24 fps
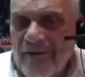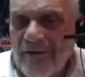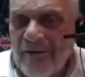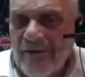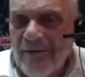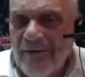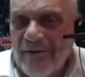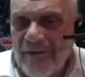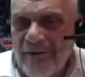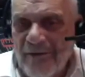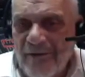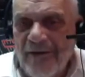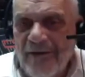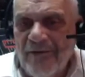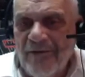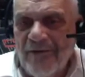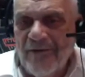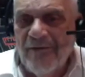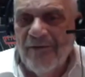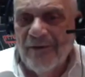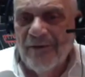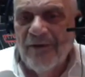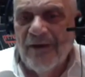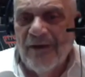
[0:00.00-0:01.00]

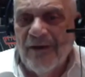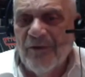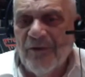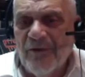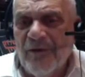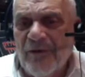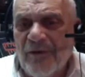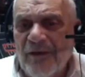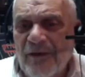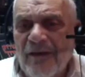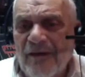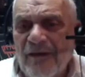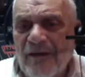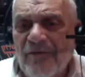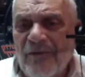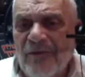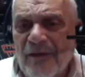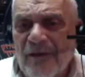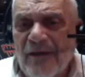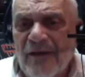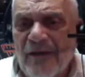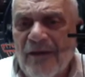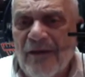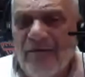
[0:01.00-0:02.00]
That's what we leave. We
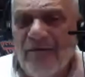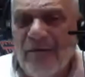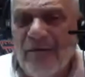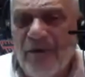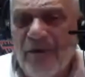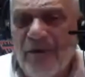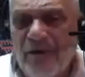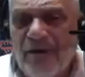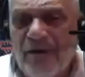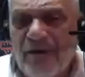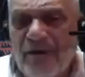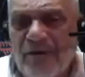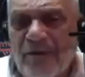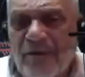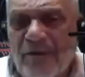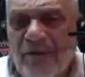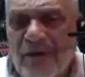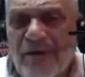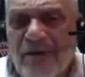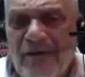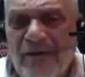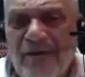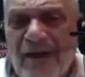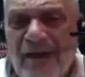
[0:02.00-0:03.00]
leave books, we
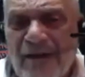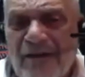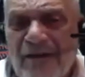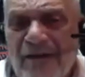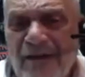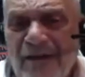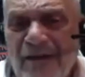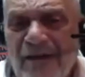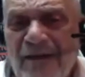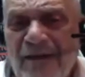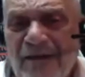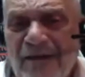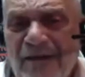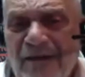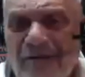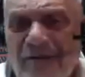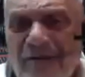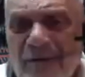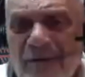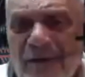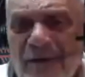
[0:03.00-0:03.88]
leave ideas, we